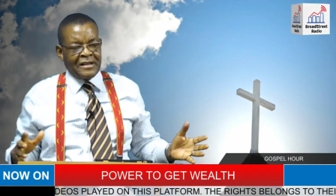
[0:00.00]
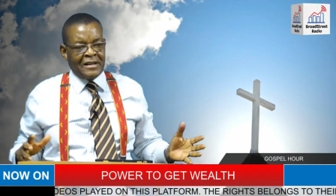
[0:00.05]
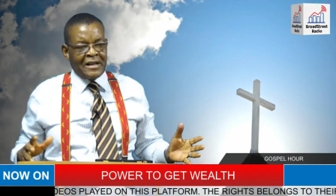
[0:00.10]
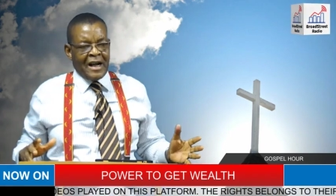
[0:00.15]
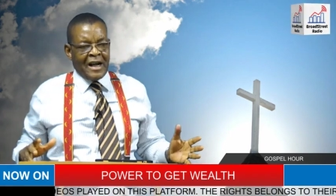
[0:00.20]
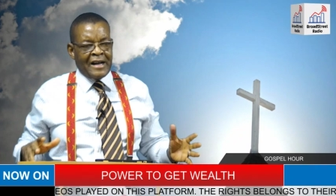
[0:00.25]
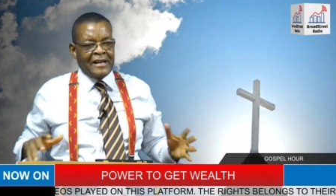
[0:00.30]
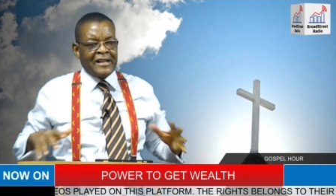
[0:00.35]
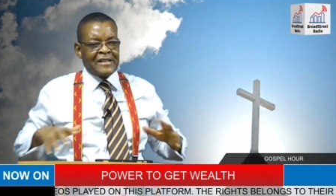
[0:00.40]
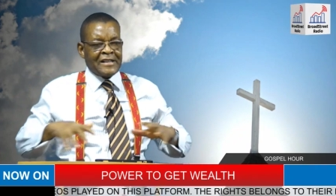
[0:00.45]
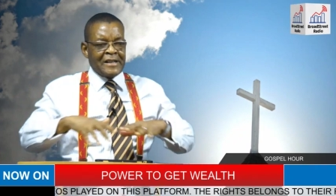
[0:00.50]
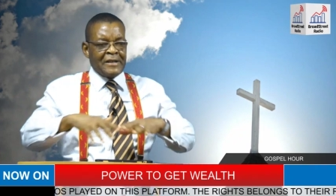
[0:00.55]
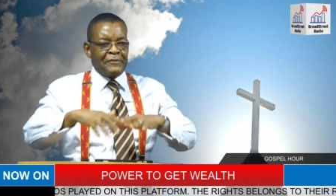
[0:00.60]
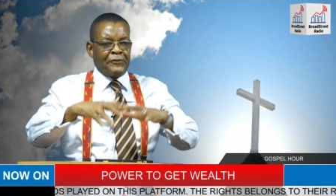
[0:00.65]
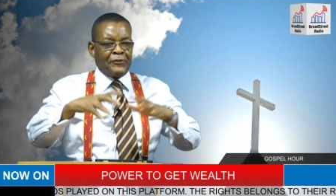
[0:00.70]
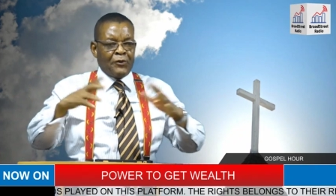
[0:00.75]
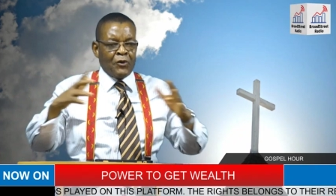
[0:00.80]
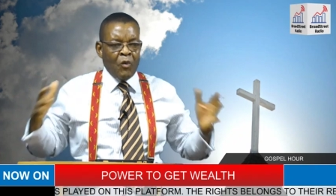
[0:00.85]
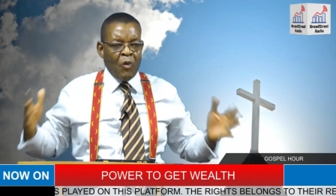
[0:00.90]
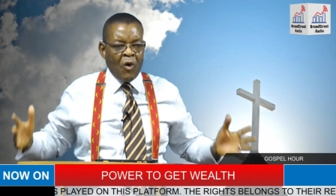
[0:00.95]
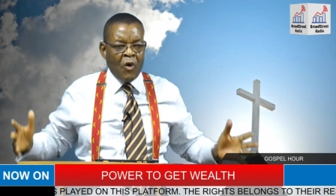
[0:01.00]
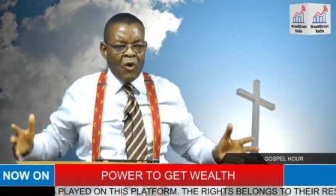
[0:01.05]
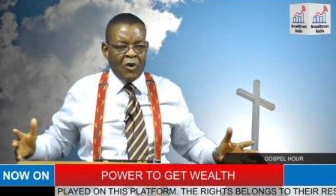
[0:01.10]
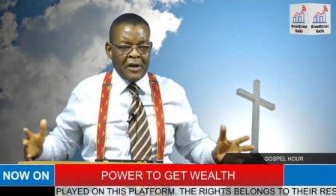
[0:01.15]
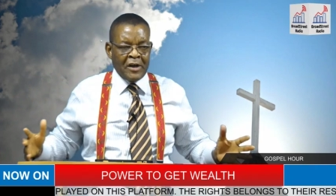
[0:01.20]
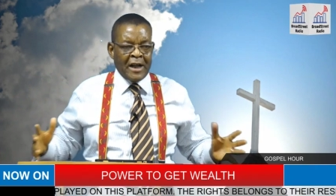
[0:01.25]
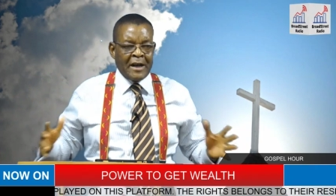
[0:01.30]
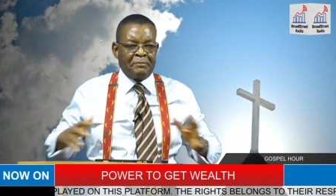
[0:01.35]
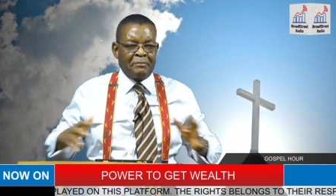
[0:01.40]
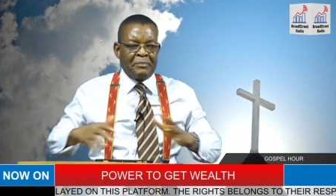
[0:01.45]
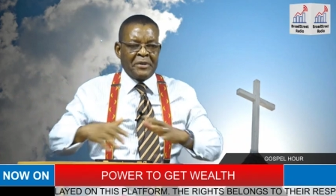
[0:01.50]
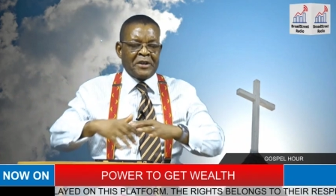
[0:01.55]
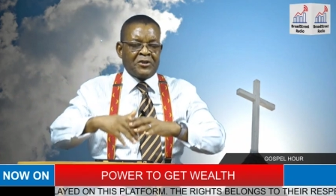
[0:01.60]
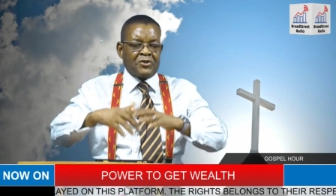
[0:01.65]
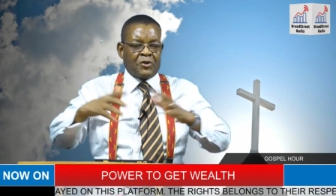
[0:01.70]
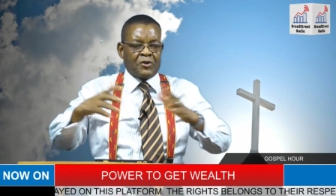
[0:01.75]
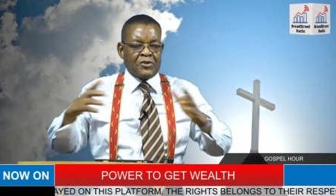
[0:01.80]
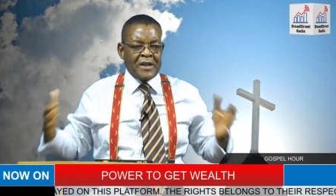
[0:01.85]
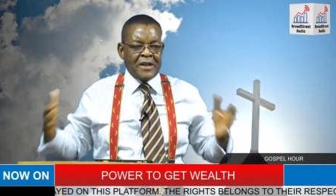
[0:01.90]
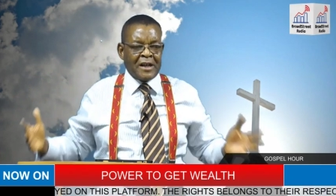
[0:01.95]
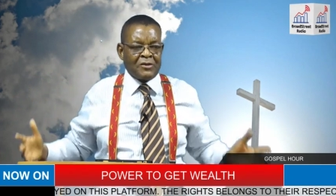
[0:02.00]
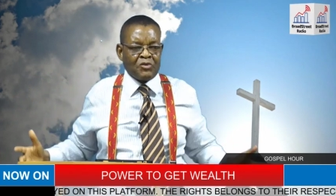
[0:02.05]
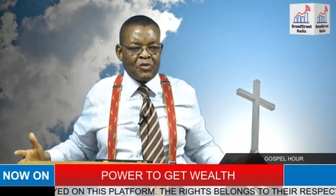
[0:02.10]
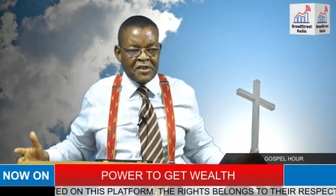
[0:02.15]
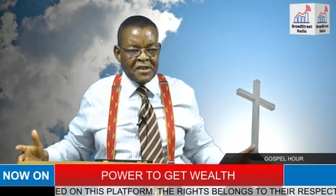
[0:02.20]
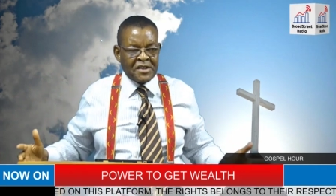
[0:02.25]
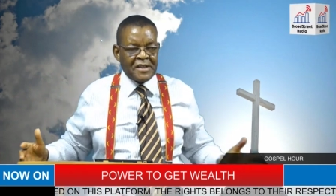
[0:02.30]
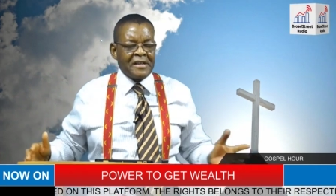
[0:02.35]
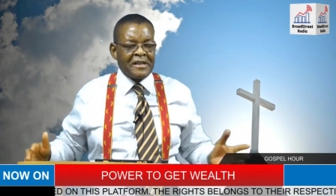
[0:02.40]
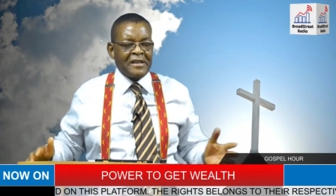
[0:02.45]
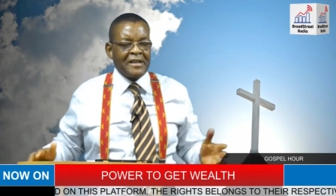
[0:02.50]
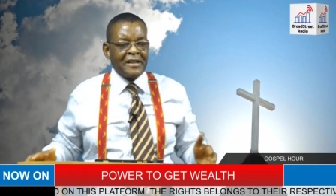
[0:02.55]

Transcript: and the sinful world and pictures that we see,